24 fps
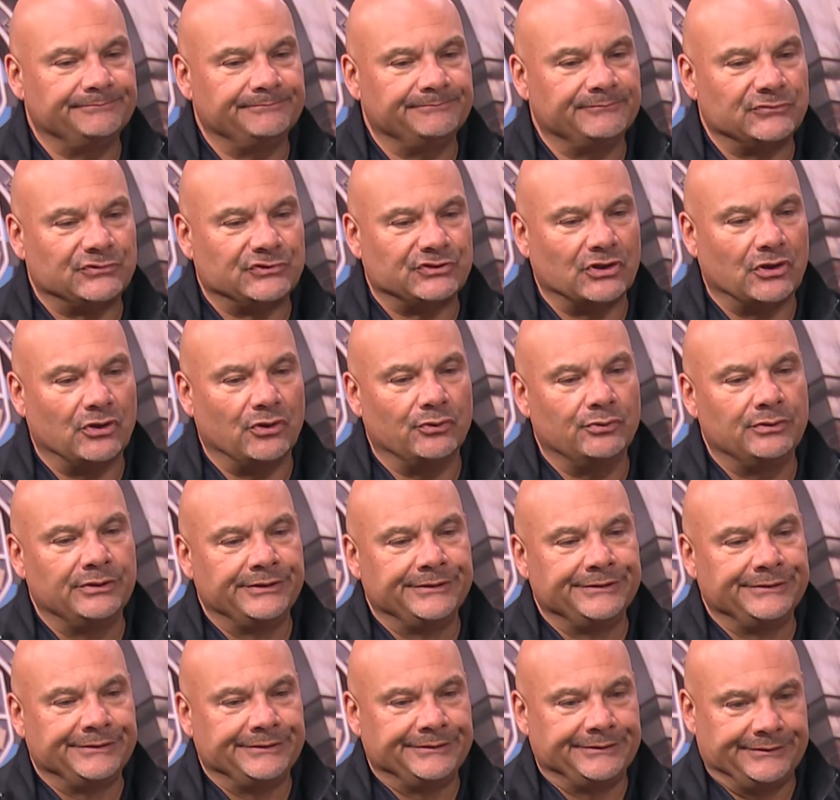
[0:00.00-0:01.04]
So
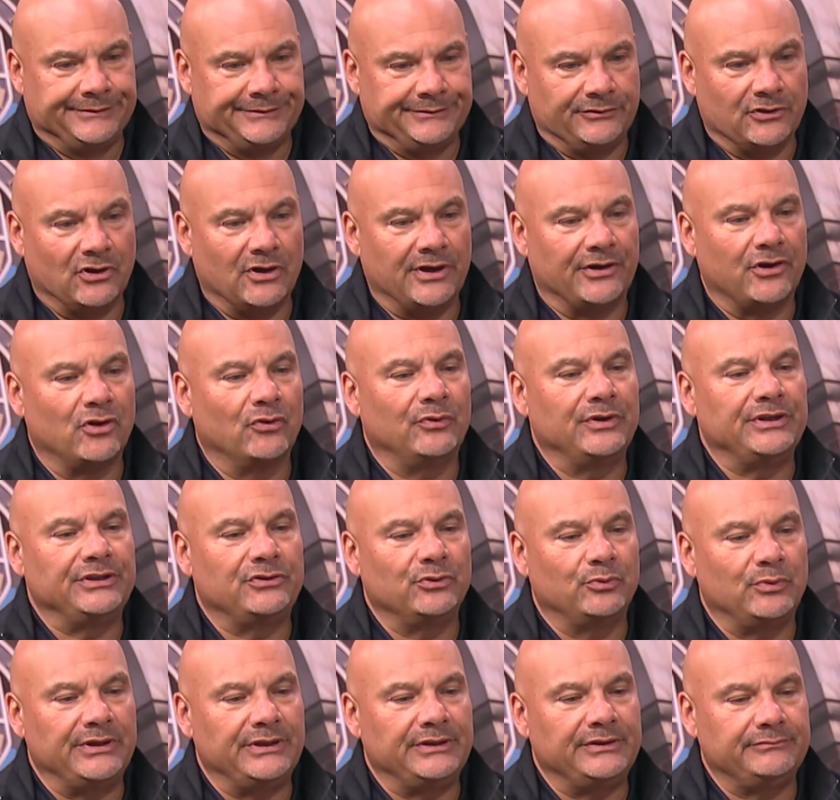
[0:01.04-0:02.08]
not only
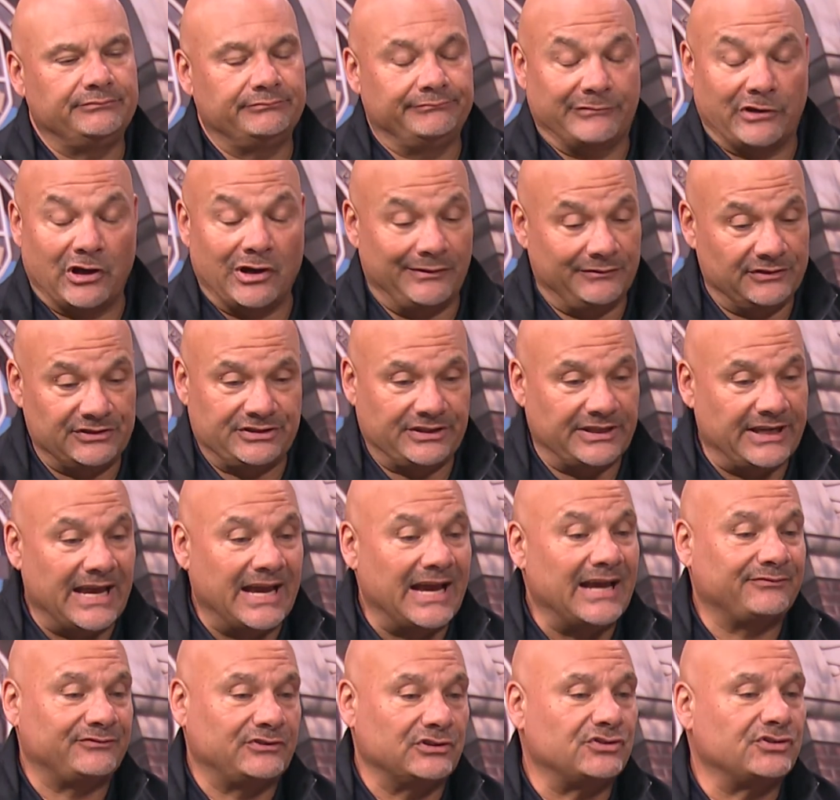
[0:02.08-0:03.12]
do we obviously
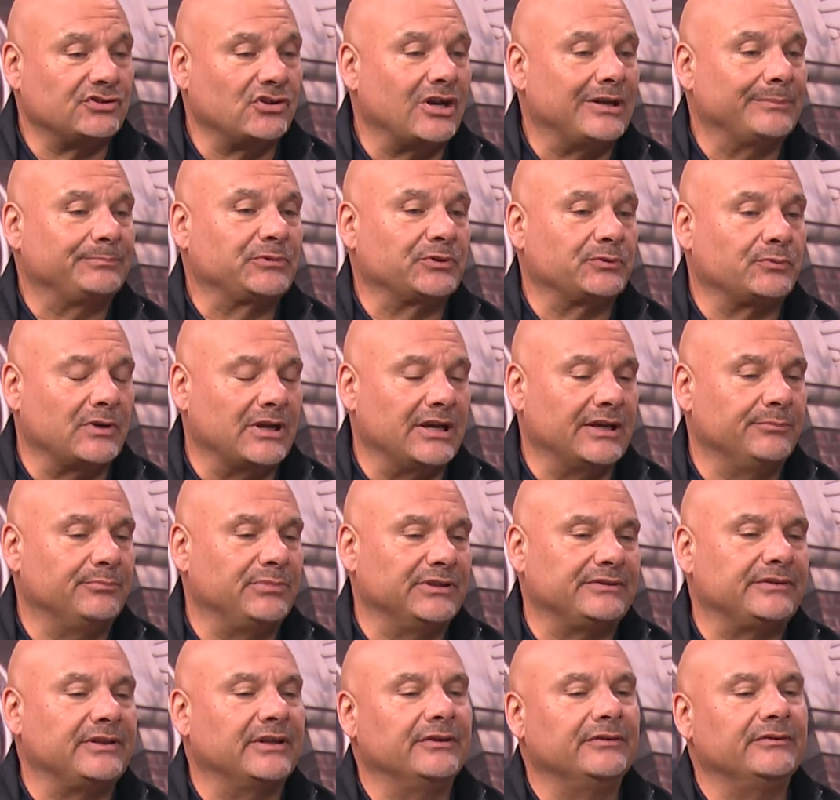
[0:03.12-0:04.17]
have to stop the run,
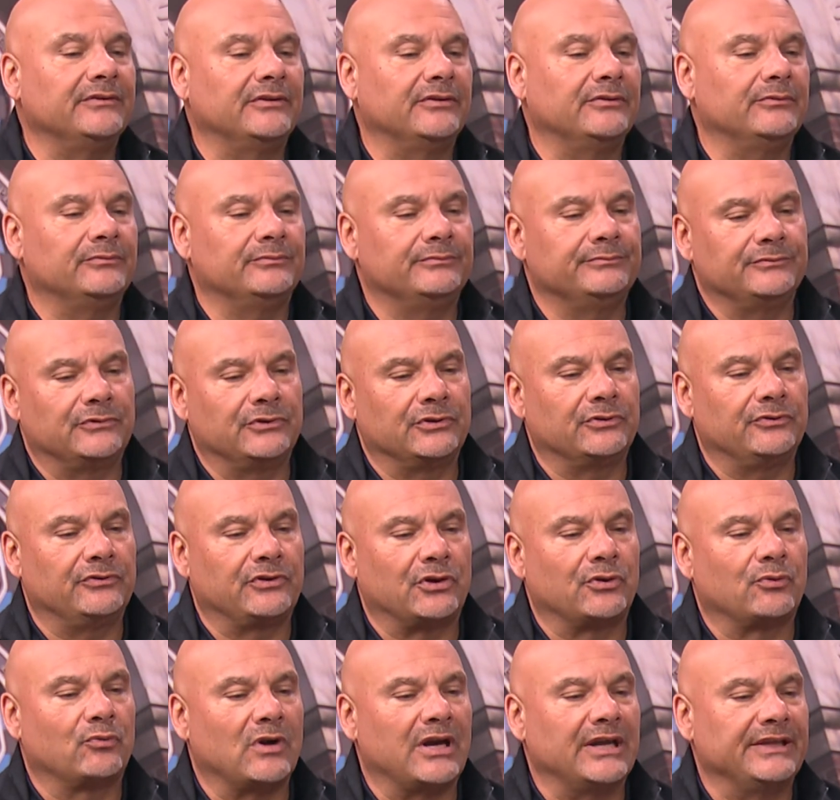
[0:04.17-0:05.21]
but
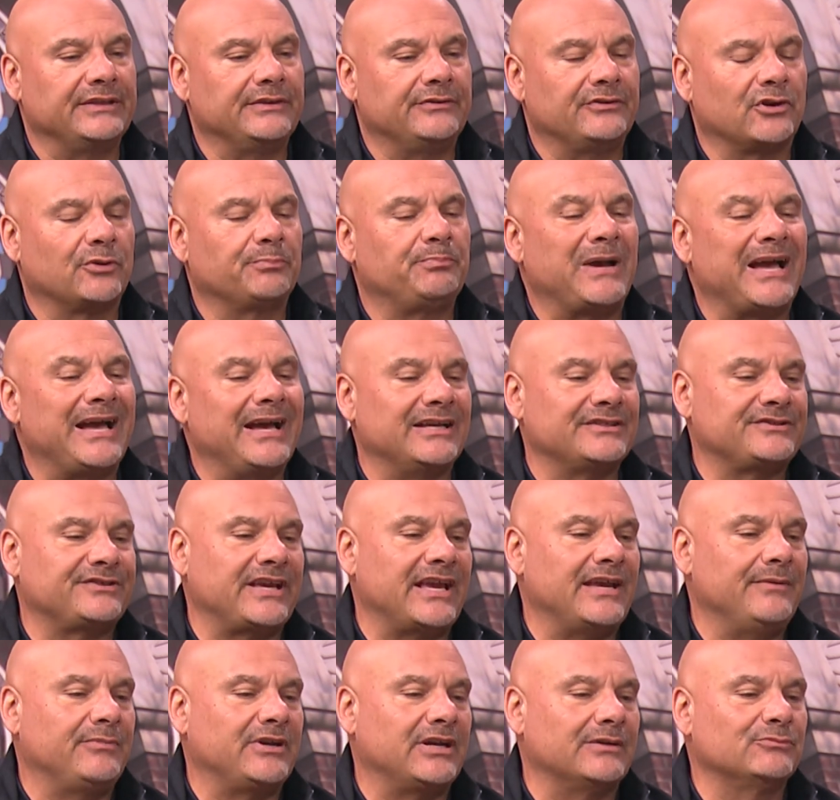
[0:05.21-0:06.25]
their pass
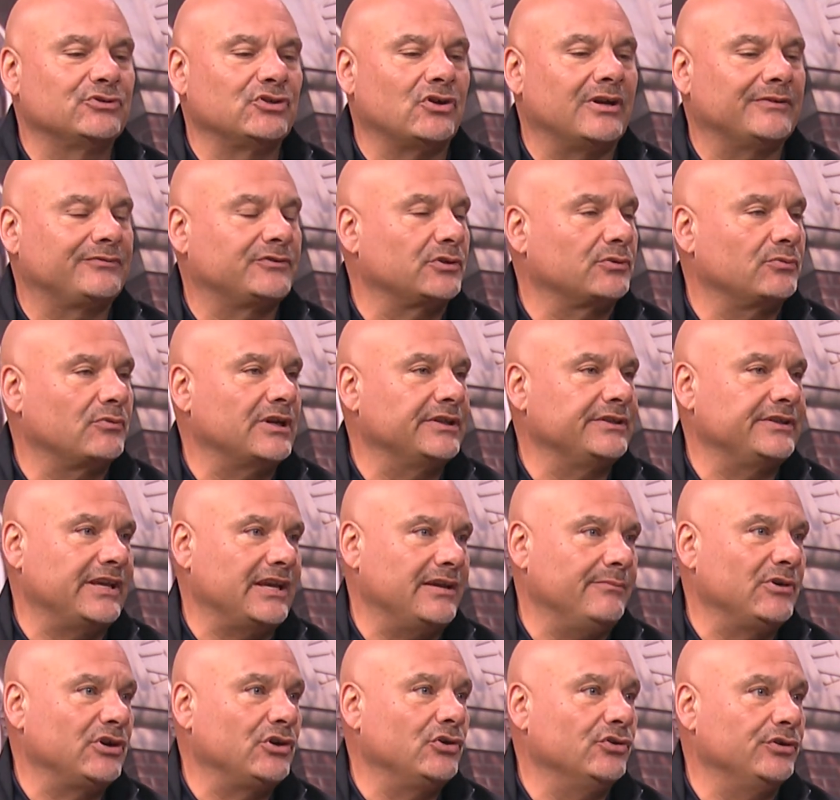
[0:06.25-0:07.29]
game comes off their run
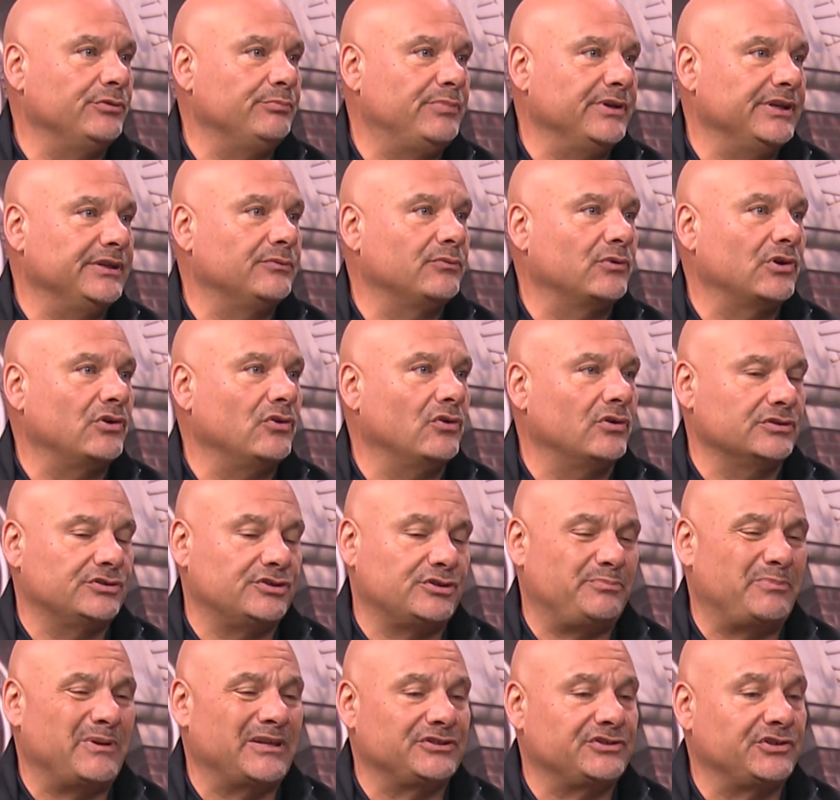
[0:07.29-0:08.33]
game a good bit in regards,
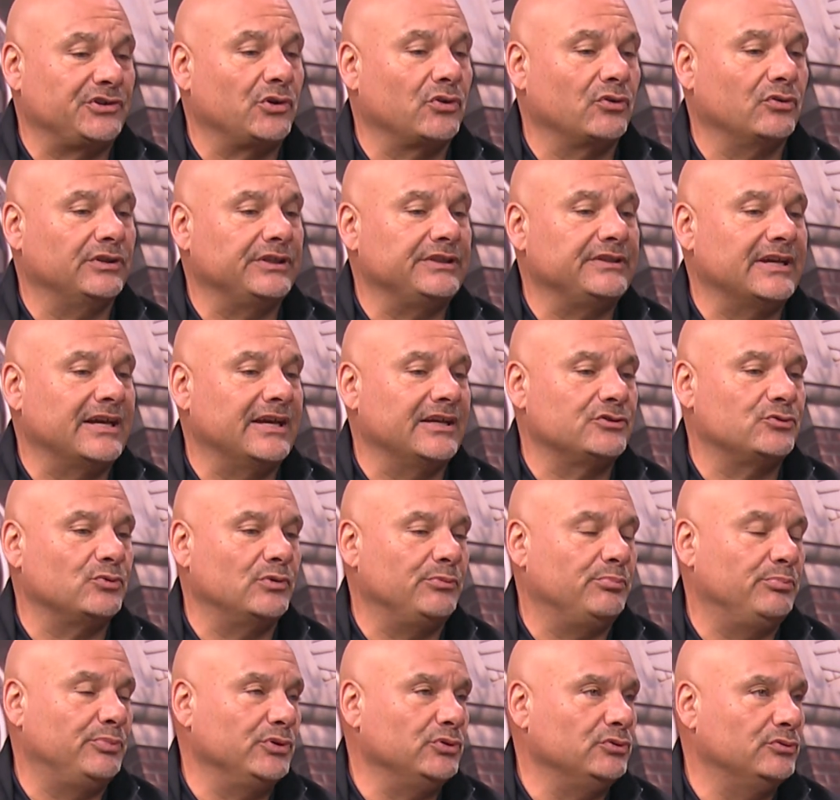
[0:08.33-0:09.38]
especially early downs
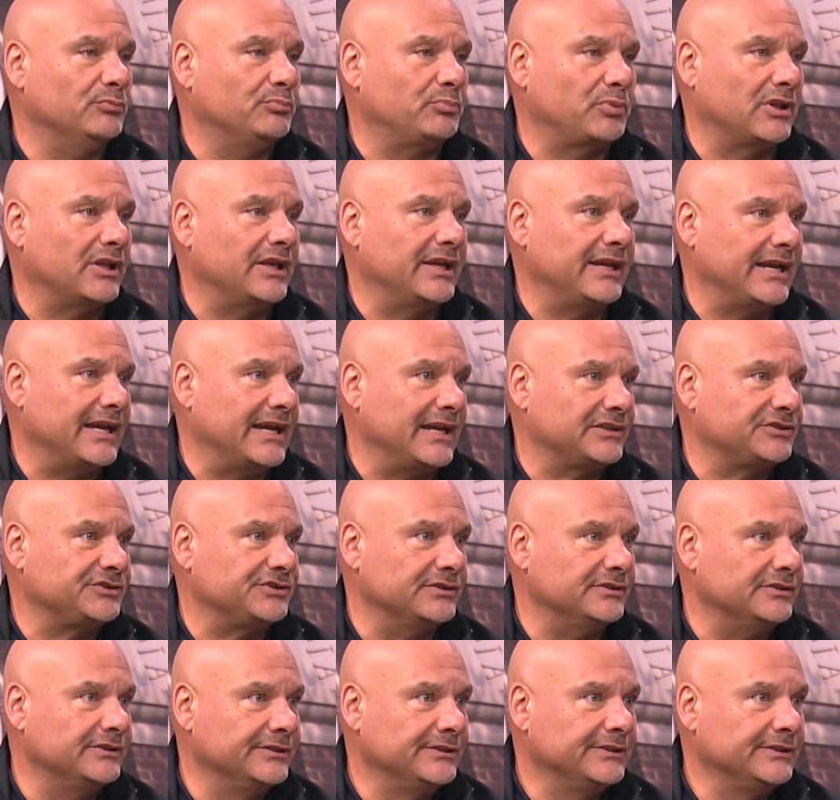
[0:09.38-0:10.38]
with boot and play action.